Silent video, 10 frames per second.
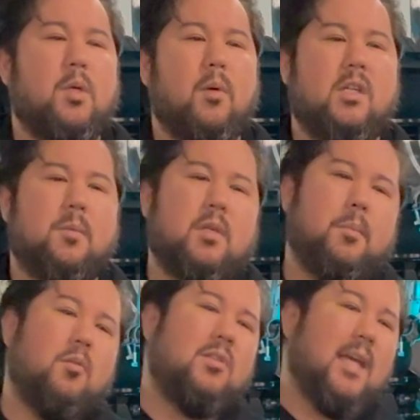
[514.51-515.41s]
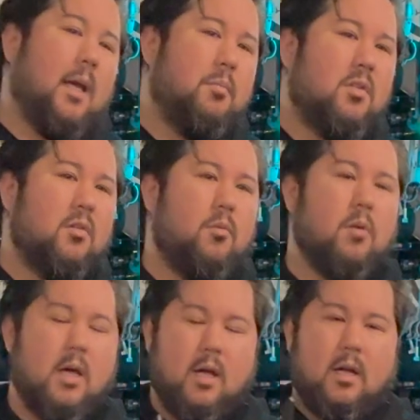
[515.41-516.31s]
UHMW tape
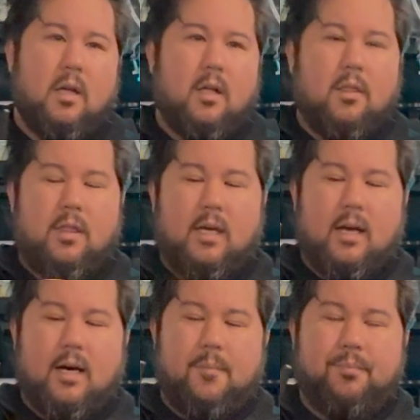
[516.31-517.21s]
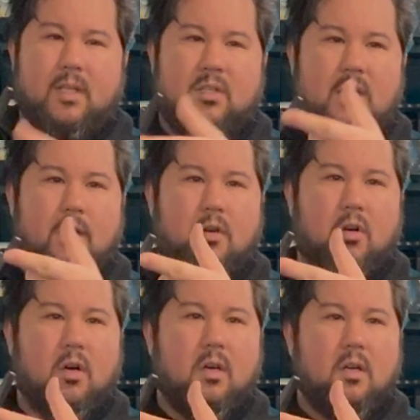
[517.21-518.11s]
to the inside of your
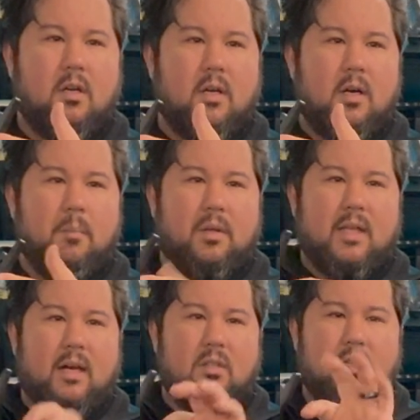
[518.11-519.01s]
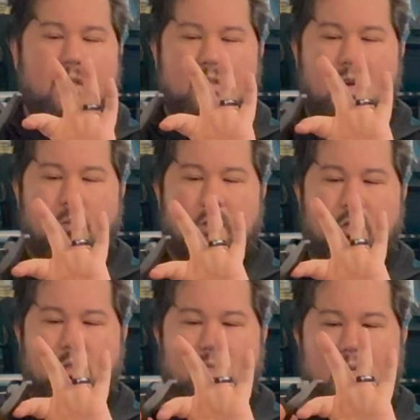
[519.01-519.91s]
hook, but that is going to start
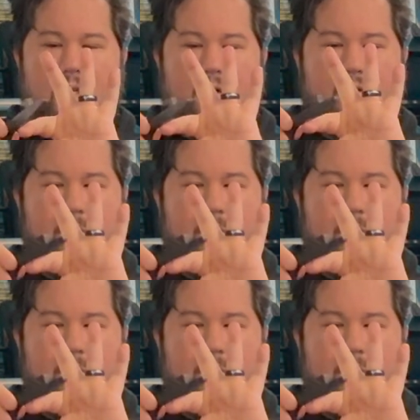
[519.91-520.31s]
reducing your